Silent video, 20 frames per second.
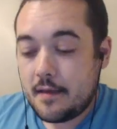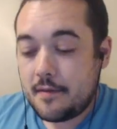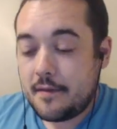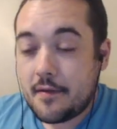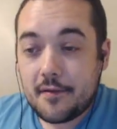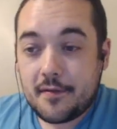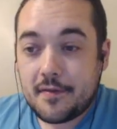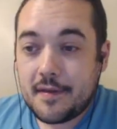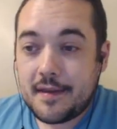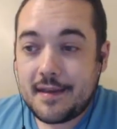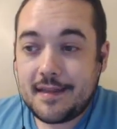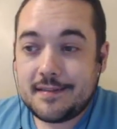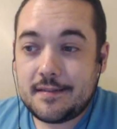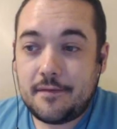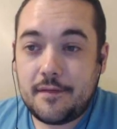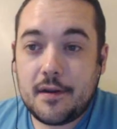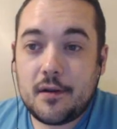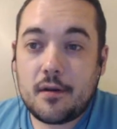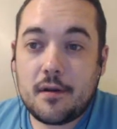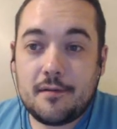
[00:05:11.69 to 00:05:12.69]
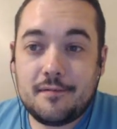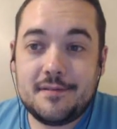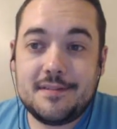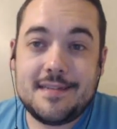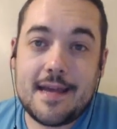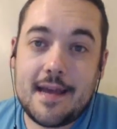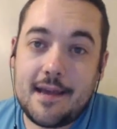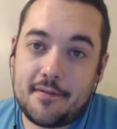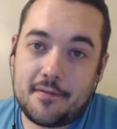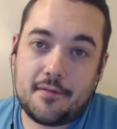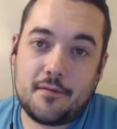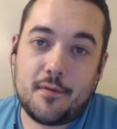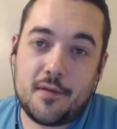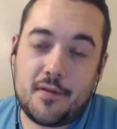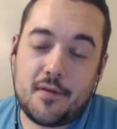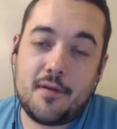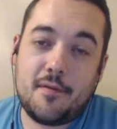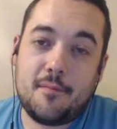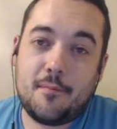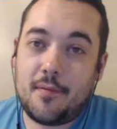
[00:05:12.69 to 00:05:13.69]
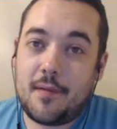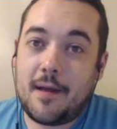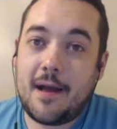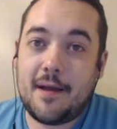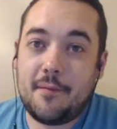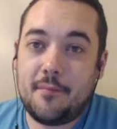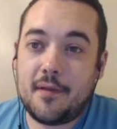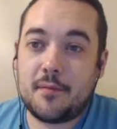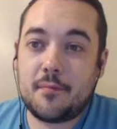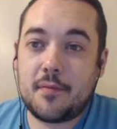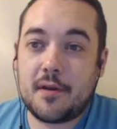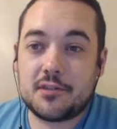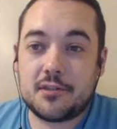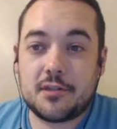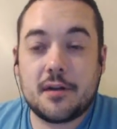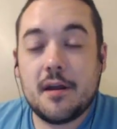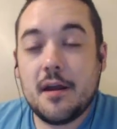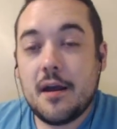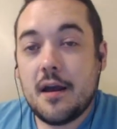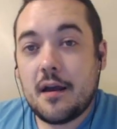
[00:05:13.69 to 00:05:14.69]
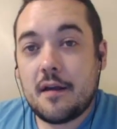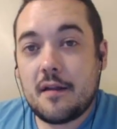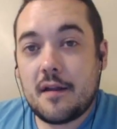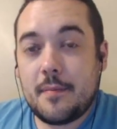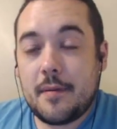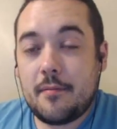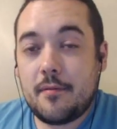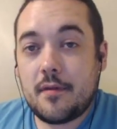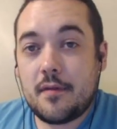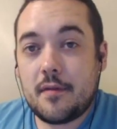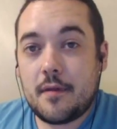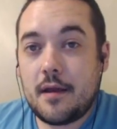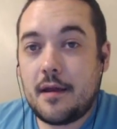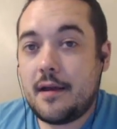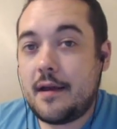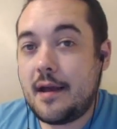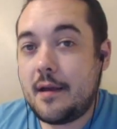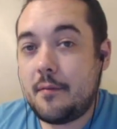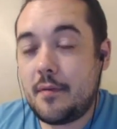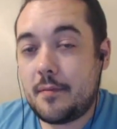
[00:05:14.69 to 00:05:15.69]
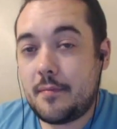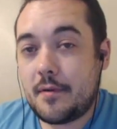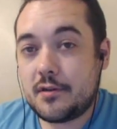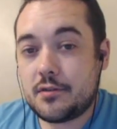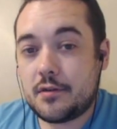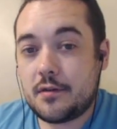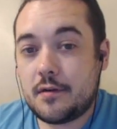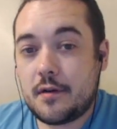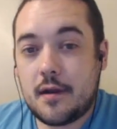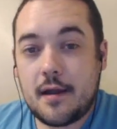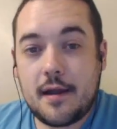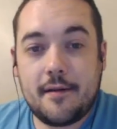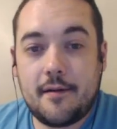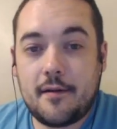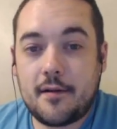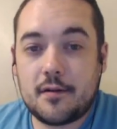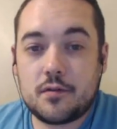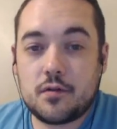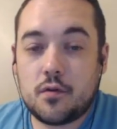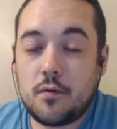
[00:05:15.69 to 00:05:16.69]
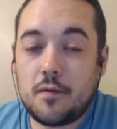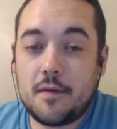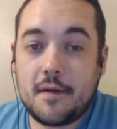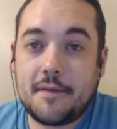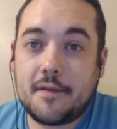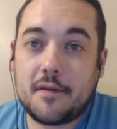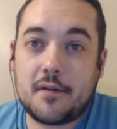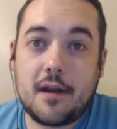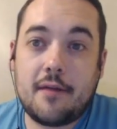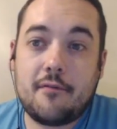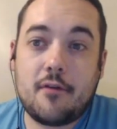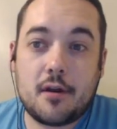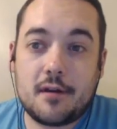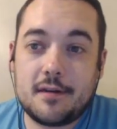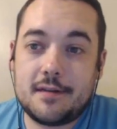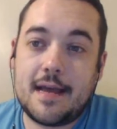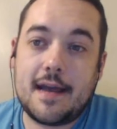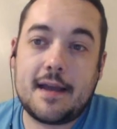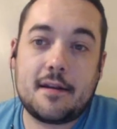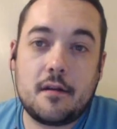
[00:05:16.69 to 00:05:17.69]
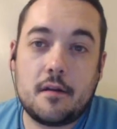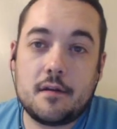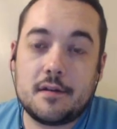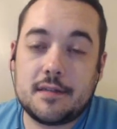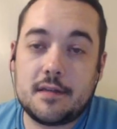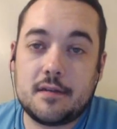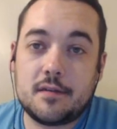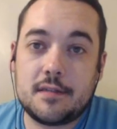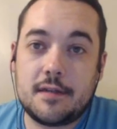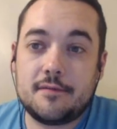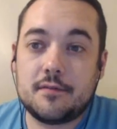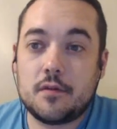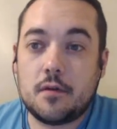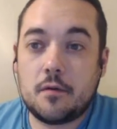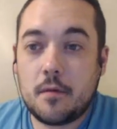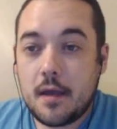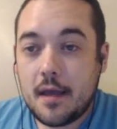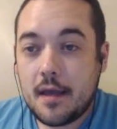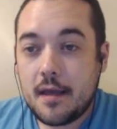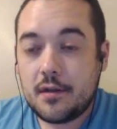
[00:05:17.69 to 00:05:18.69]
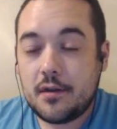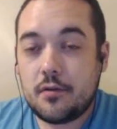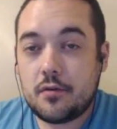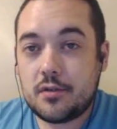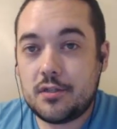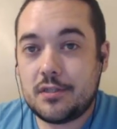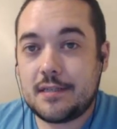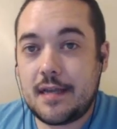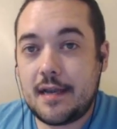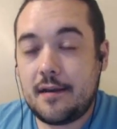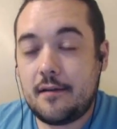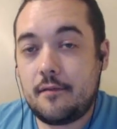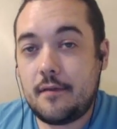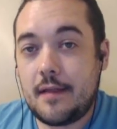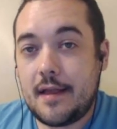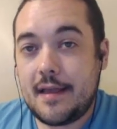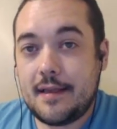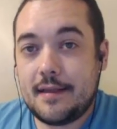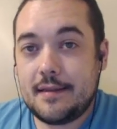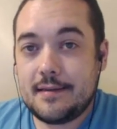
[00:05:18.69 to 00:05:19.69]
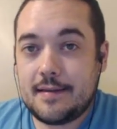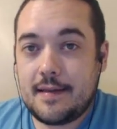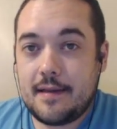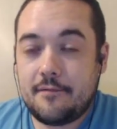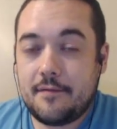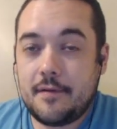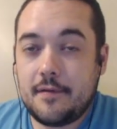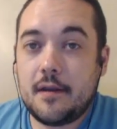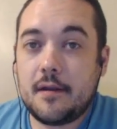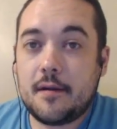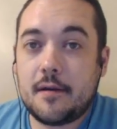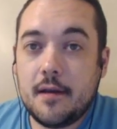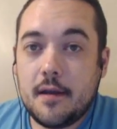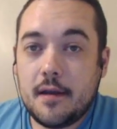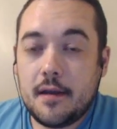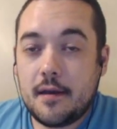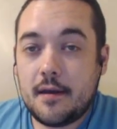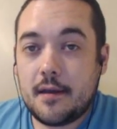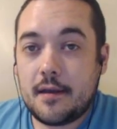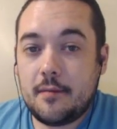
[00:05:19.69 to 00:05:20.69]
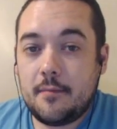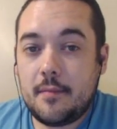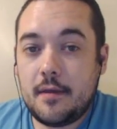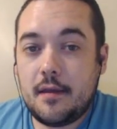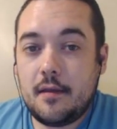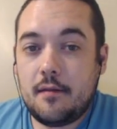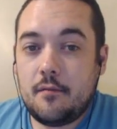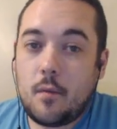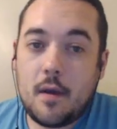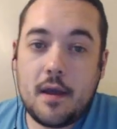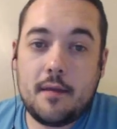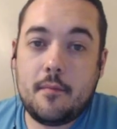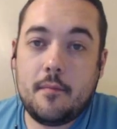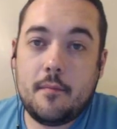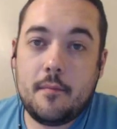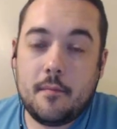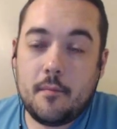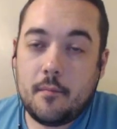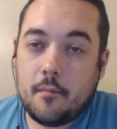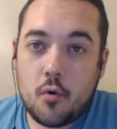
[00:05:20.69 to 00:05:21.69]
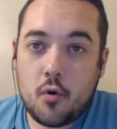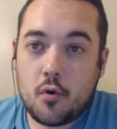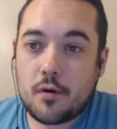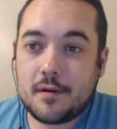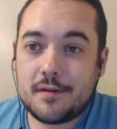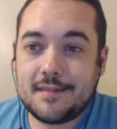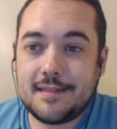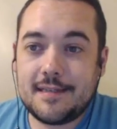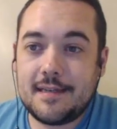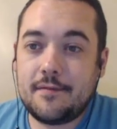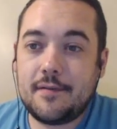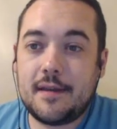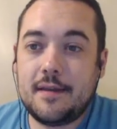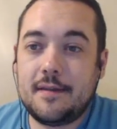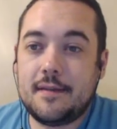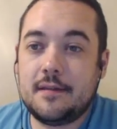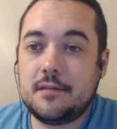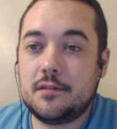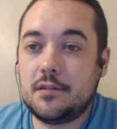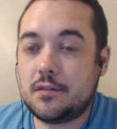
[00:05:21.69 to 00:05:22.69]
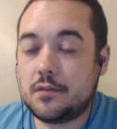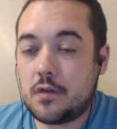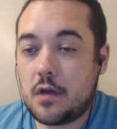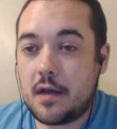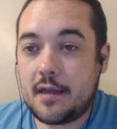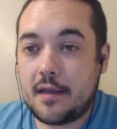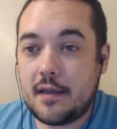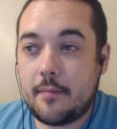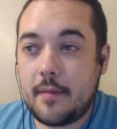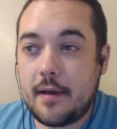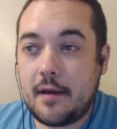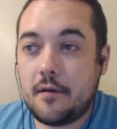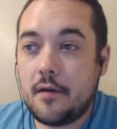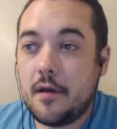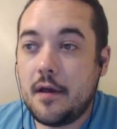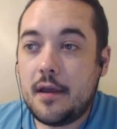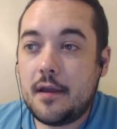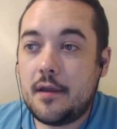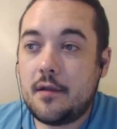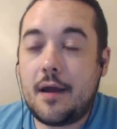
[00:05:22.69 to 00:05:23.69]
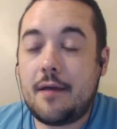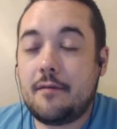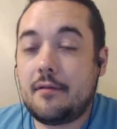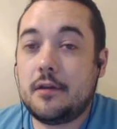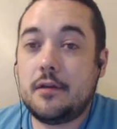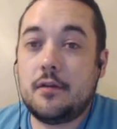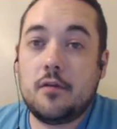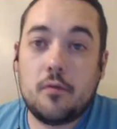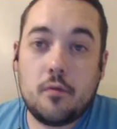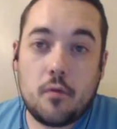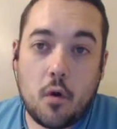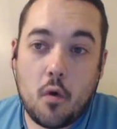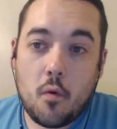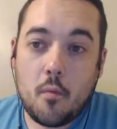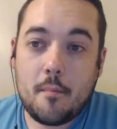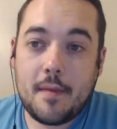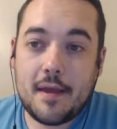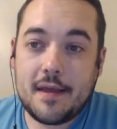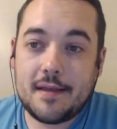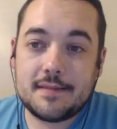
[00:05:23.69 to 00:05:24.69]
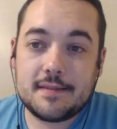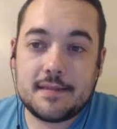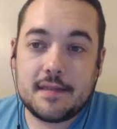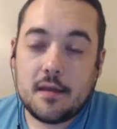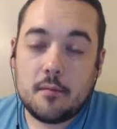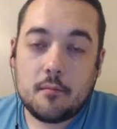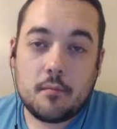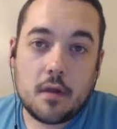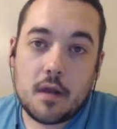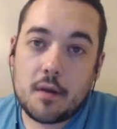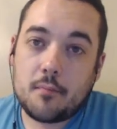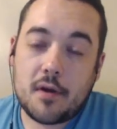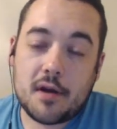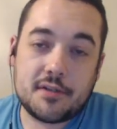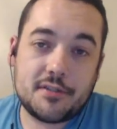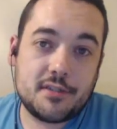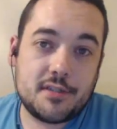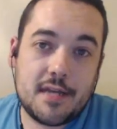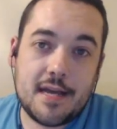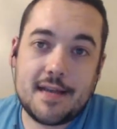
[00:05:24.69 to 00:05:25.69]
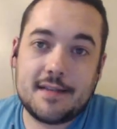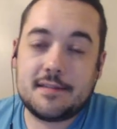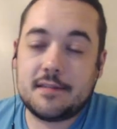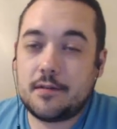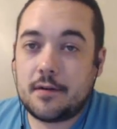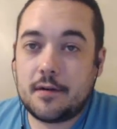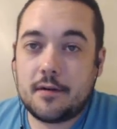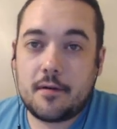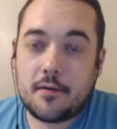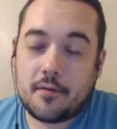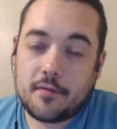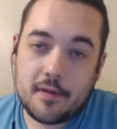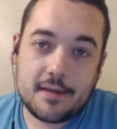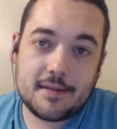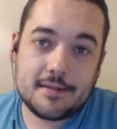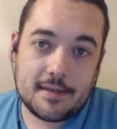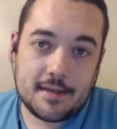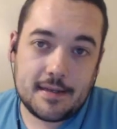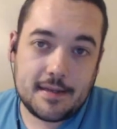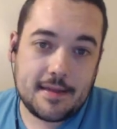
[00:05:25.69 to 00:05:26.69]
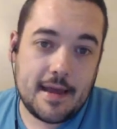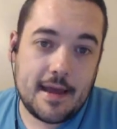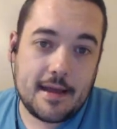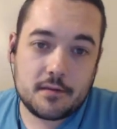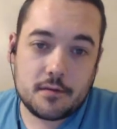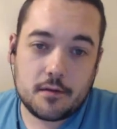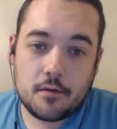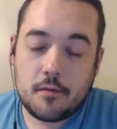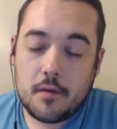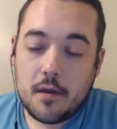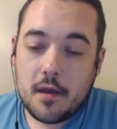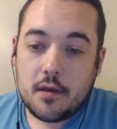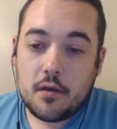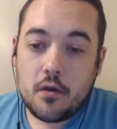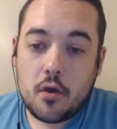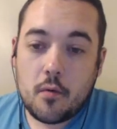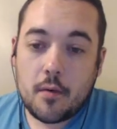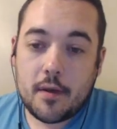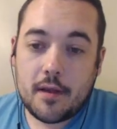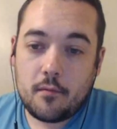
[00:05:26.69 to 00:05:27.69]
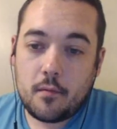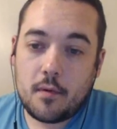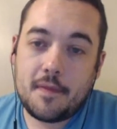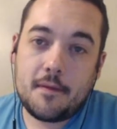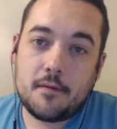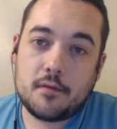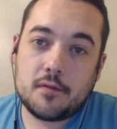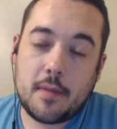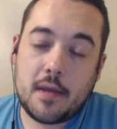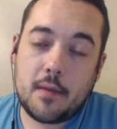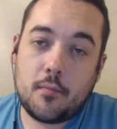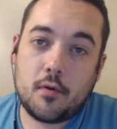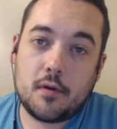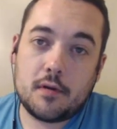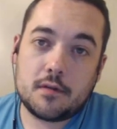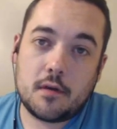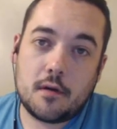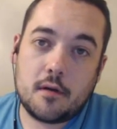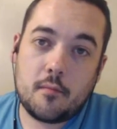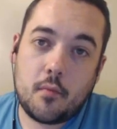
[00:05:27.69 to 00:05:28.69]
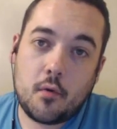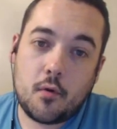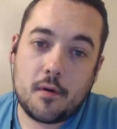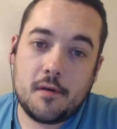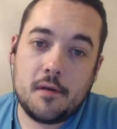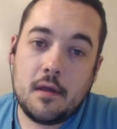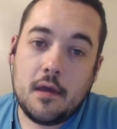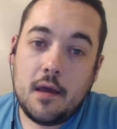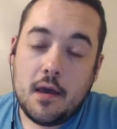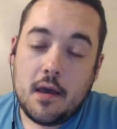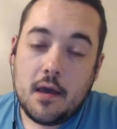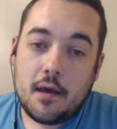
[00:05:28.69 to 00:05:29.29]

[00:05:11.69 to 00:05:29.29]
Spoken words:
The other thing is fear of death with high blood pressure. A lot of people with high blood pressure are told that they're going to have a heart attack and all this other stuff. So, just kind of laying into that fear can be way more significant than just talking about, having to do home-based blood pressure tests or things like that. So knowing what those pain points are important.